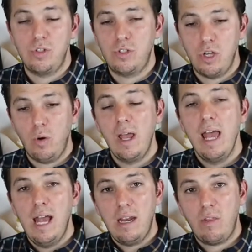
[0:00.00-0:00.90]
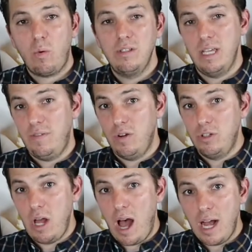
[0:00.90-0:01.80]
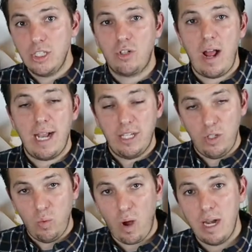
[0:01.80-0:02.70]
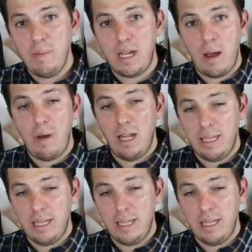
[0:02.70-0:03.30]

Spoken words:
So, in other words, if you're on track and you want to become